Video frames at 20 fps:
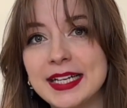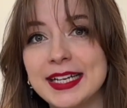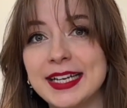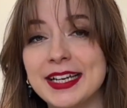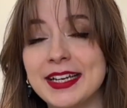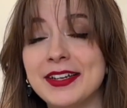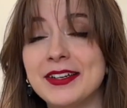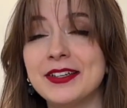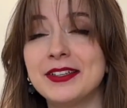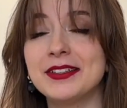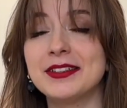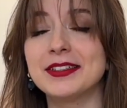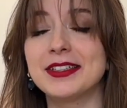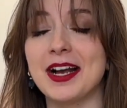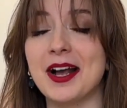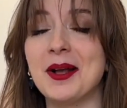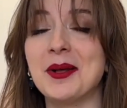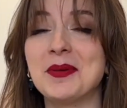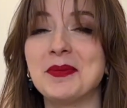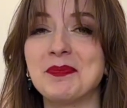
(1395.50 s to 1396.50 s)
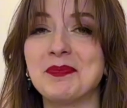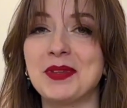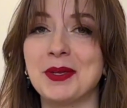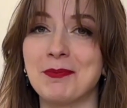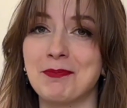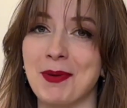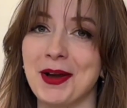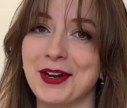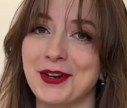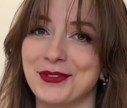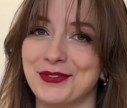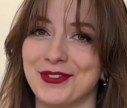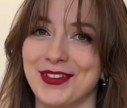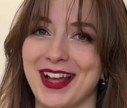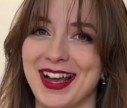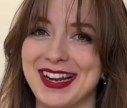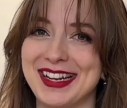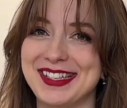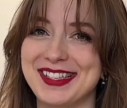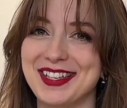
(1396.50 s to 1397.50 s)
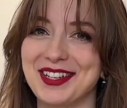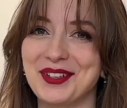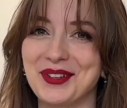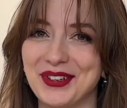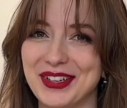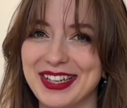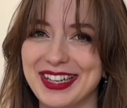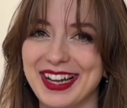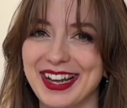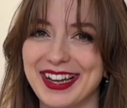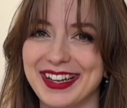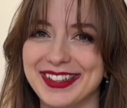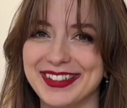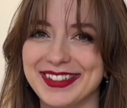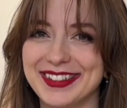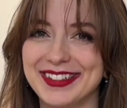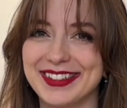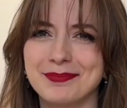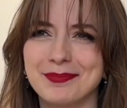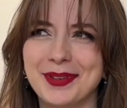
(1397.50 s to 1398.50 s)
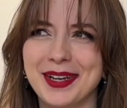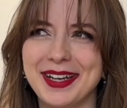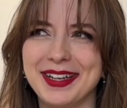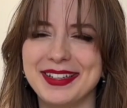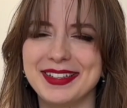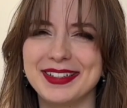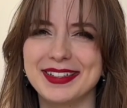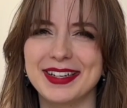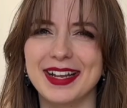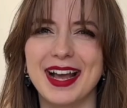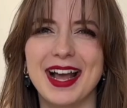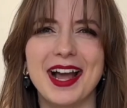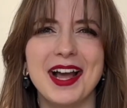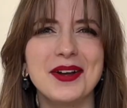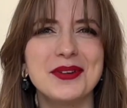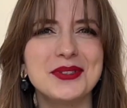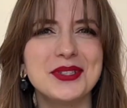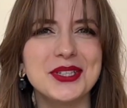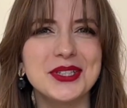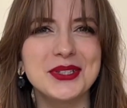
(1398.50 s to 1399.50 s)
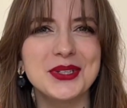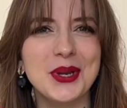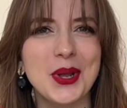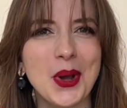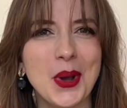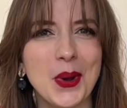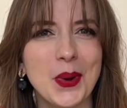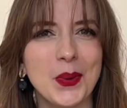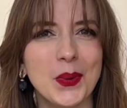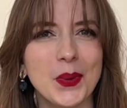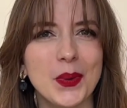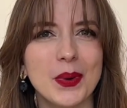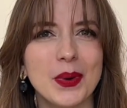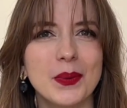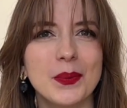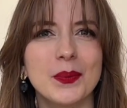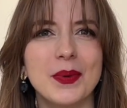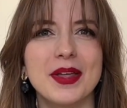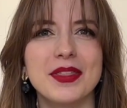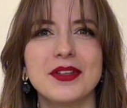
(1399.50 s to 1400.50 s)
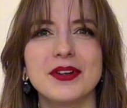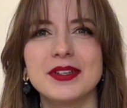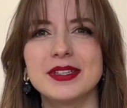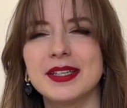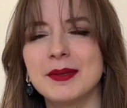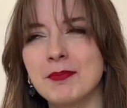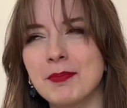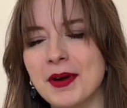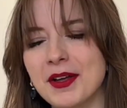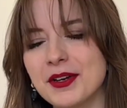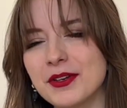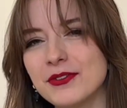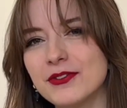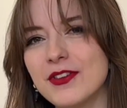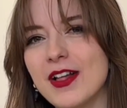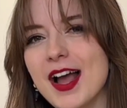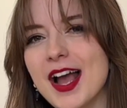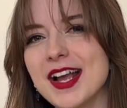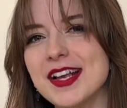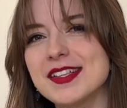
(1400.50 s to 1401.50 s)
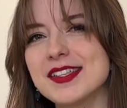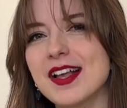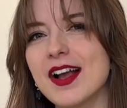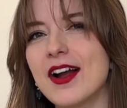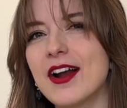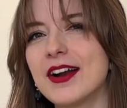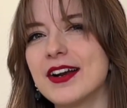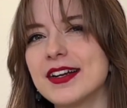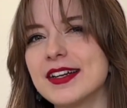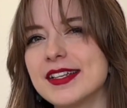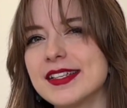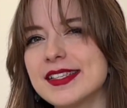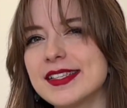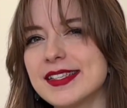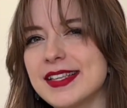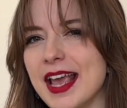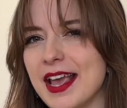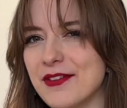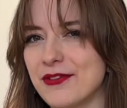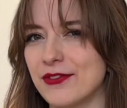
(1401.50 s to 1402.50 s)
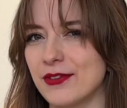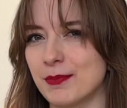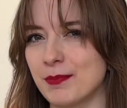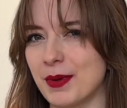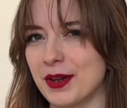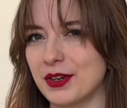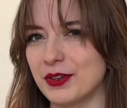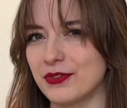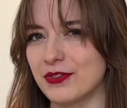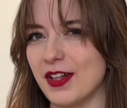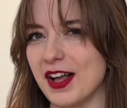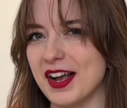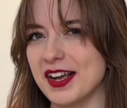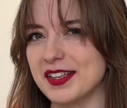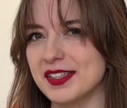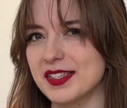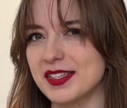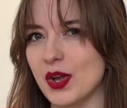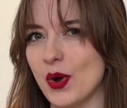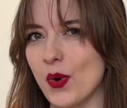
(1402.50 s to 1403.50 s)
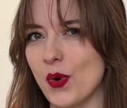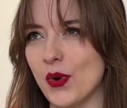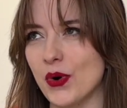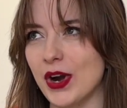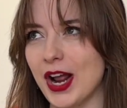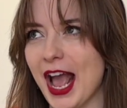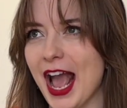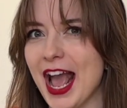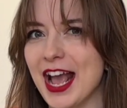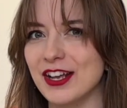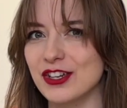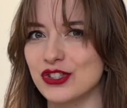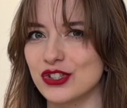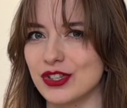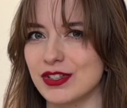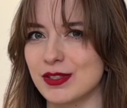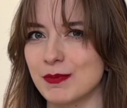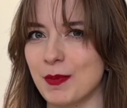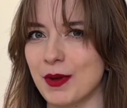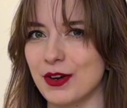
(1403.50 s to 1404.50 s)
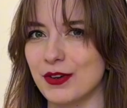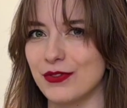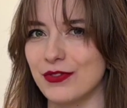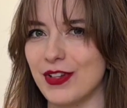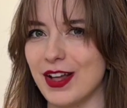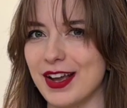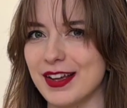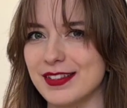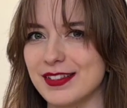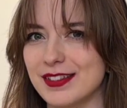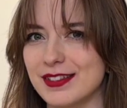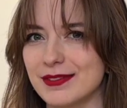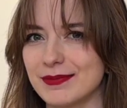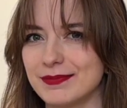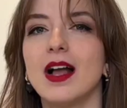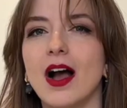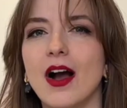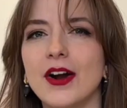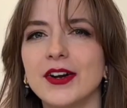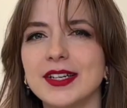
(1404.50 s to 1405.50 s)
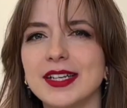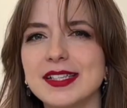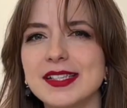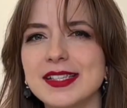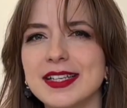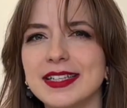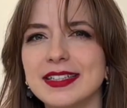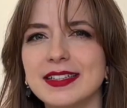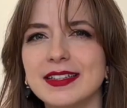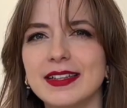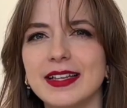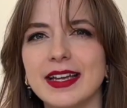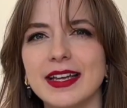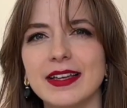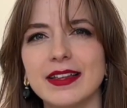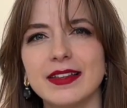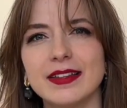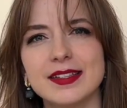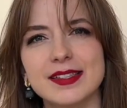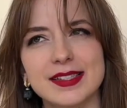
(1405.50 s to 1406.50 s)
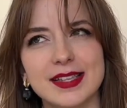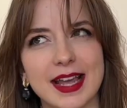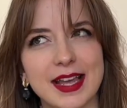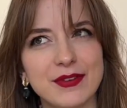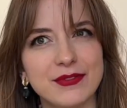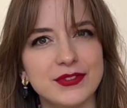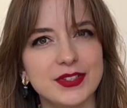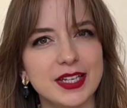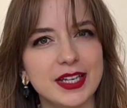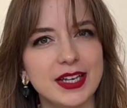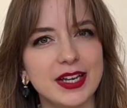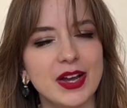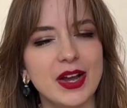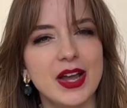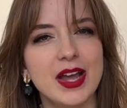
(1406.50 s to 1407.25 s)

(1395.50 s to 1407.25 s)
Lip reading: here come the butterflies in your gut. But how do you know whether the butterflies are safe butterflies or anxious butterflies? Are they signaling safety